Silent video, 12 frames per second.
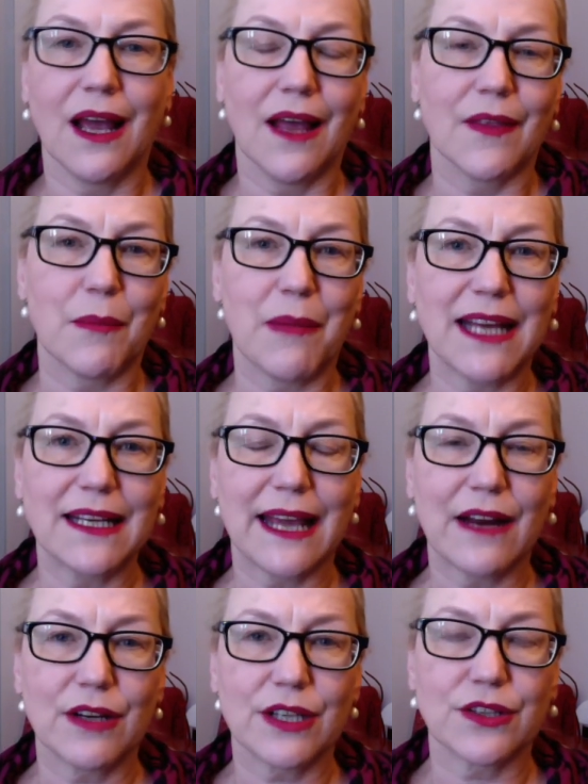The main
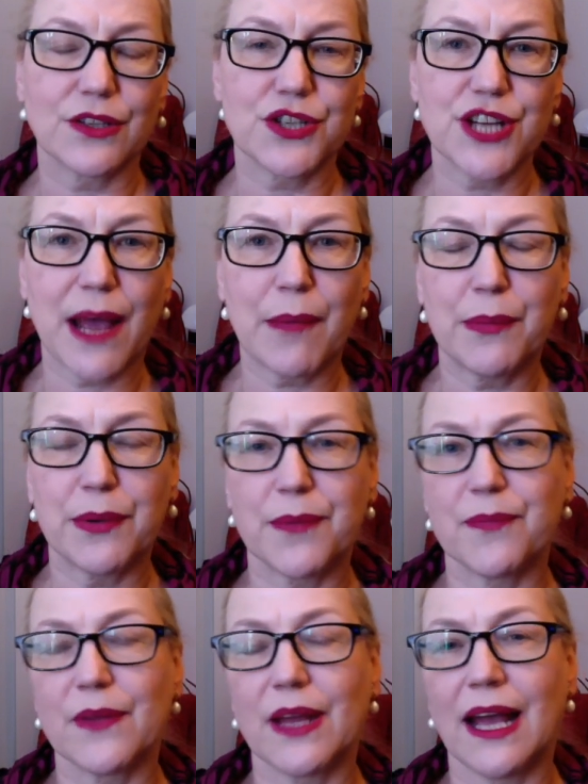character, Shep,
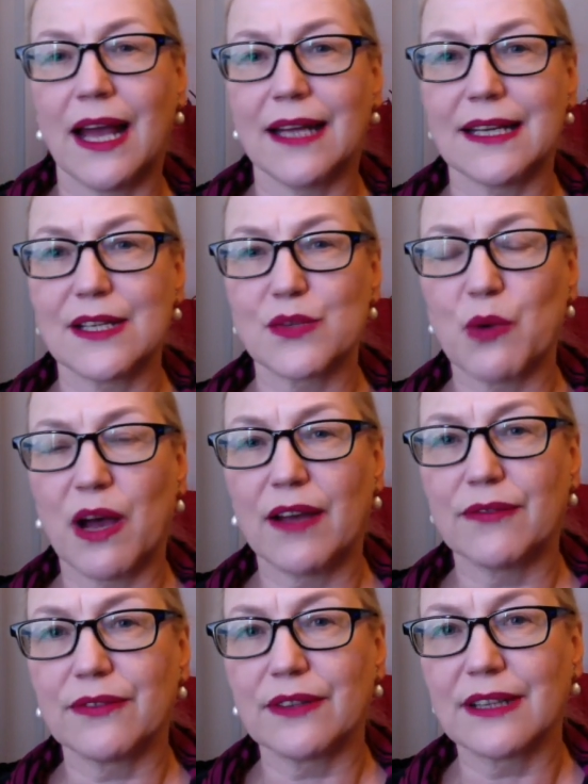and his wife,